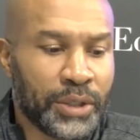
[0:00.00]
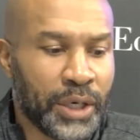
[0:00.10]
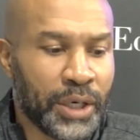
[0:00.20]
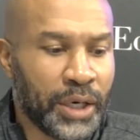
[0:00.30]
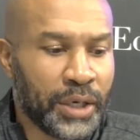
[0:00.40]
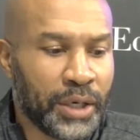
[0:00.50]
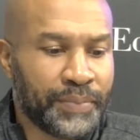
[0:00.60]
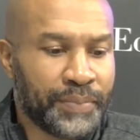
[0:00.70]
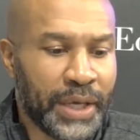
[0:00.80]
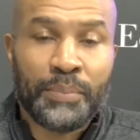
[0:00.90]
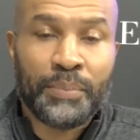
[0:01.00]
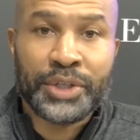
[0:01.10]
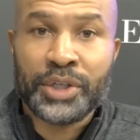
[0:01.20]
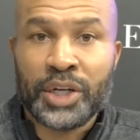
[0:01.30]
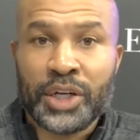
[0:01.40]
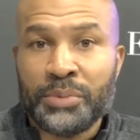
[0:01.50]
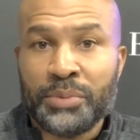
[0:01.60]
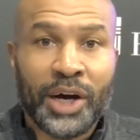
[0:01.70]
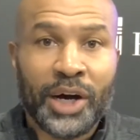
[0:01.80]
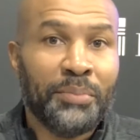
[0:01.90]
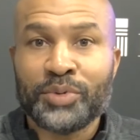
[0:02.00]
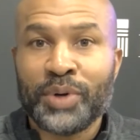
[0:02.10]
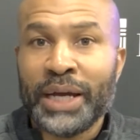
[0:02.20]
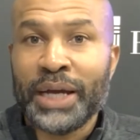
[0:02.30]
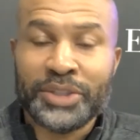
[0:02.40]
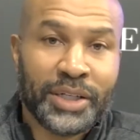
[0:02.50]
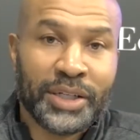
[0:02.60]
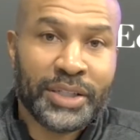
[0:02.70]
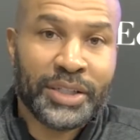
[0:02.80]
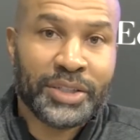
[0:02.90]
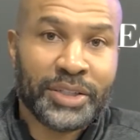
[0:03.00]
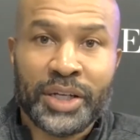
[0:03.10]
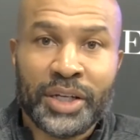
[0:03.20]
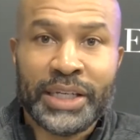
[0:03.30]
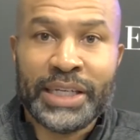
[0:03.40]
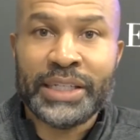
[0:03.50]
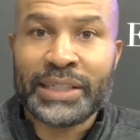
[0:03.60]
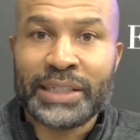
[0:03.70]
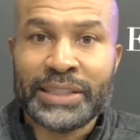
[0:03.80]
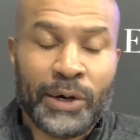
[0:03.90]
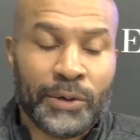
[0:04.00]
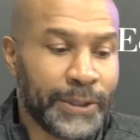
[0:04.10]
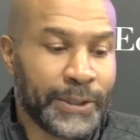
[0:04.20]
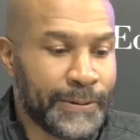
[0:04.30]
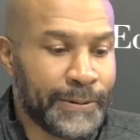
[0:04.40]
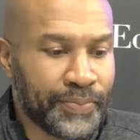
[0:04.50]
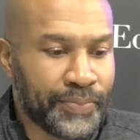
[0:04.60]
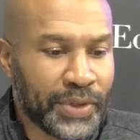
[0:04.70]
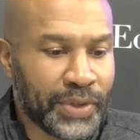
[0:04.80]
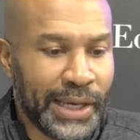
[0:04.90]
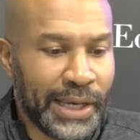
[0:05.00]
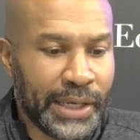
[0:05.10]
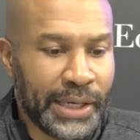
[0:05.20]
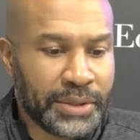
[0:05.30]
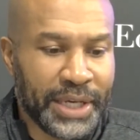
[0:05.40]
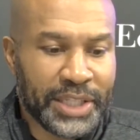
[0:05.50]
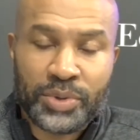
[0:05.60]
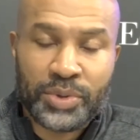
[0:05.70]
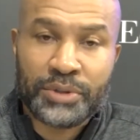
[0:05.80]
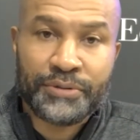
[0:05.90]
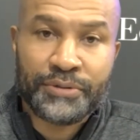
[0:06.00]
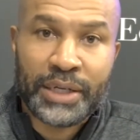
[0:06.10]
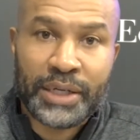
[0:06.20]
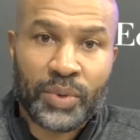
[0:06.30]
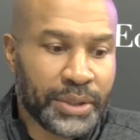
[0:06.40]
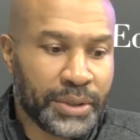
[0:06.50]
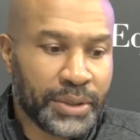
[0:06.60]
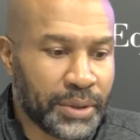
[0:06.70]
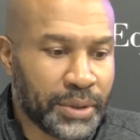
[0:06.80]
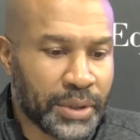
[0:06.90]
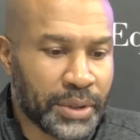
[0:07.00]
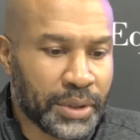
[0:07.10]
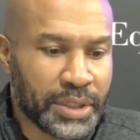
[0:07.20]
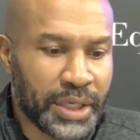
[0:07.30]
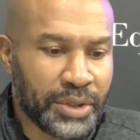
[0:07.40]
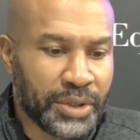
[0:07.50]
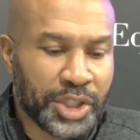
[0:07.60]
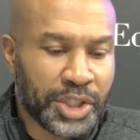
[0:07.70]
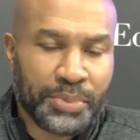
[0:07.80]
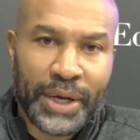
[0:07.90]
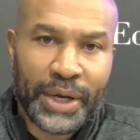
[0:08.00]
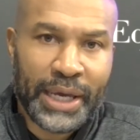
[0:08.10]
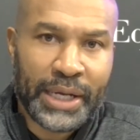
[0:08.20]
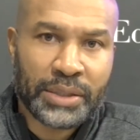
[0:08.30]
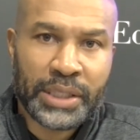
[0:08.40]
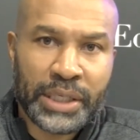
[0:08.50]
at some point you're going to be humbled, right? You're going to get knocked down, and the best ones find a way to continue to chip away at it, get up,